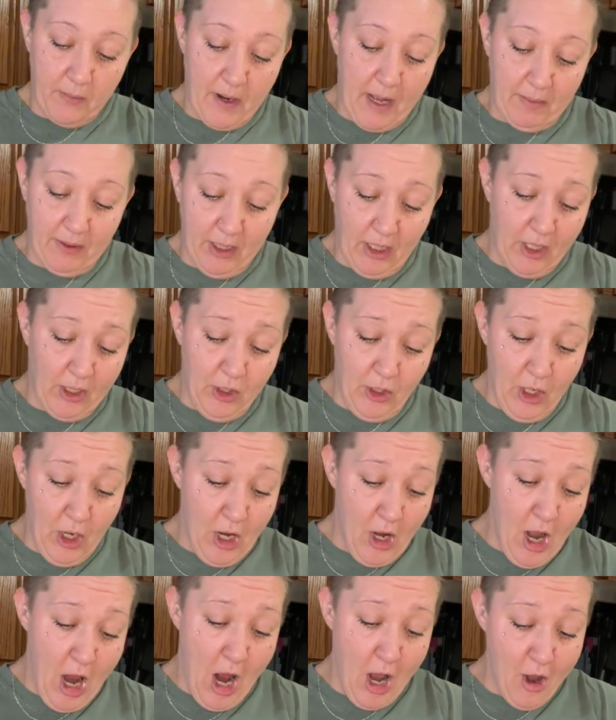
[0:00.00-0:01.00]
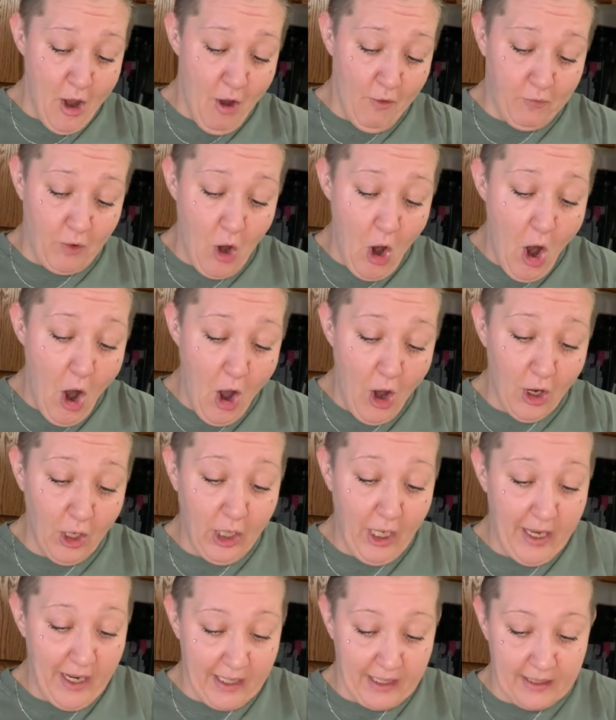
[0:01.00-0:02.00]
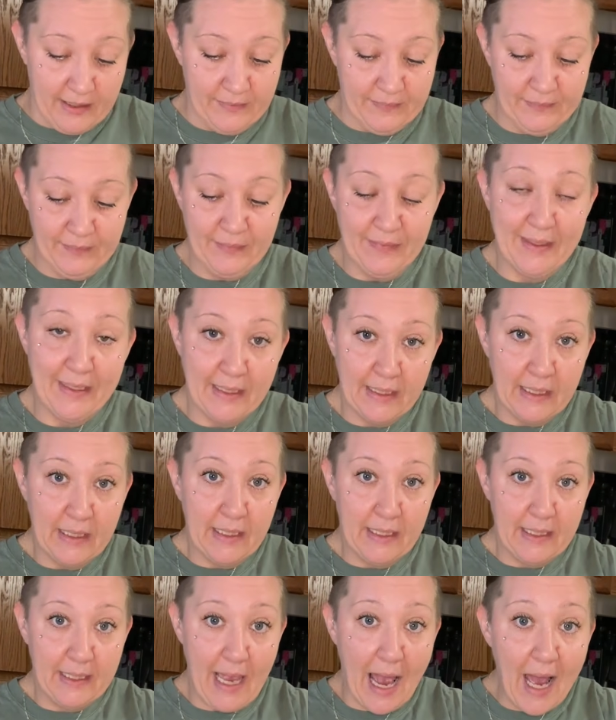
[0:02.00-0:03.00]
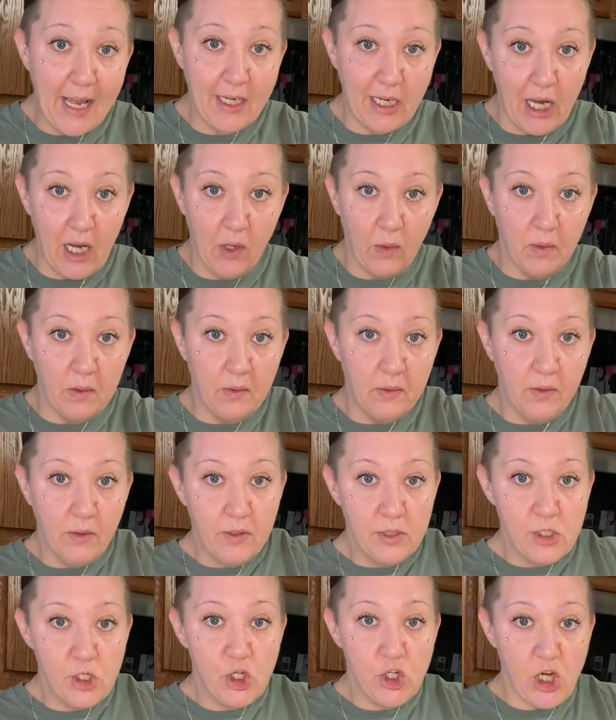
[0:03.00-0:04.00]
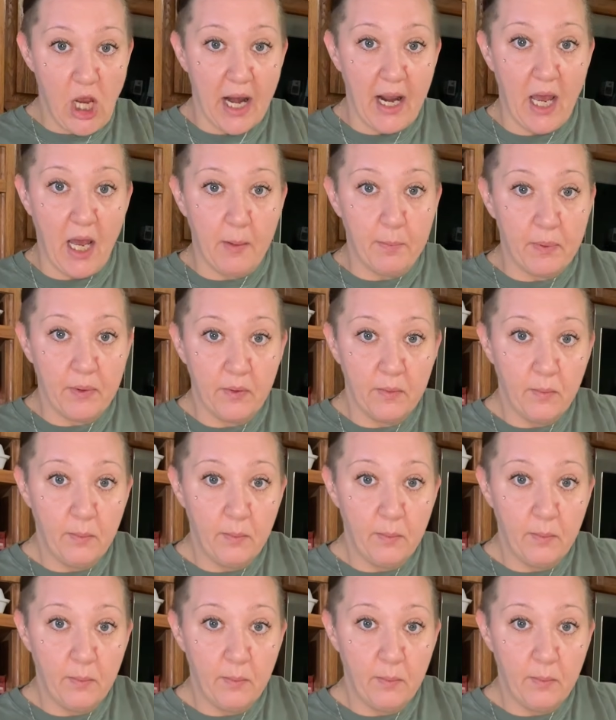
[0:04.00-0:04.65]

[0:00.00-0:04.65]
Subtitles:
are probably like, you didn't add enough garlic. Yeah, I know. Shut up.